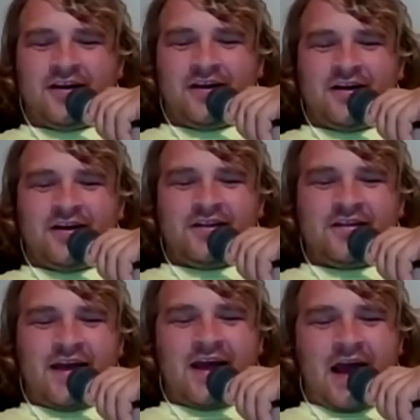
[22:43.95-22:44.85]

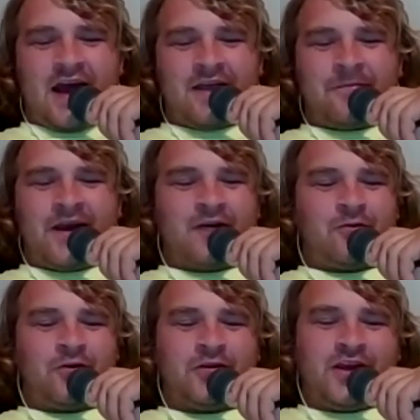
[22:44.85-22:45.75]
That iMac
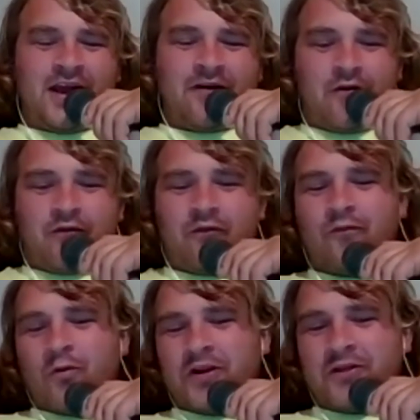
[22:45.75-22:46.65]
would only have
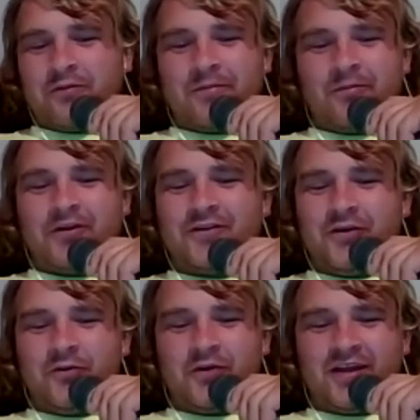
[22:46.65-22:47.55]

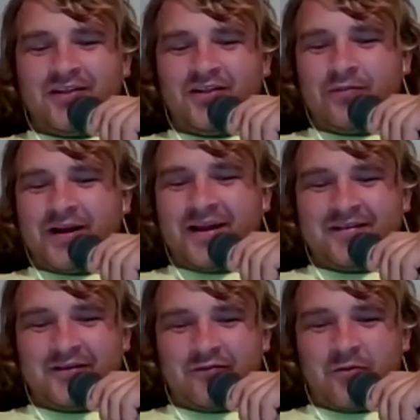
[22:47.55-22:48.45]
43.2
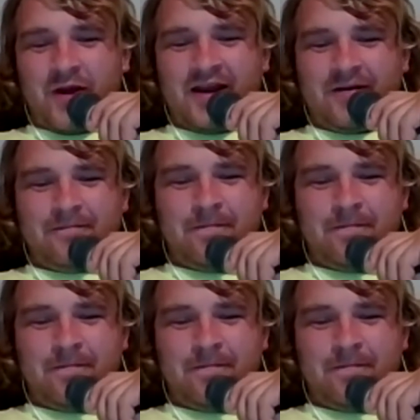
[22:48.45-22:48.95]
kilobytes of RAM,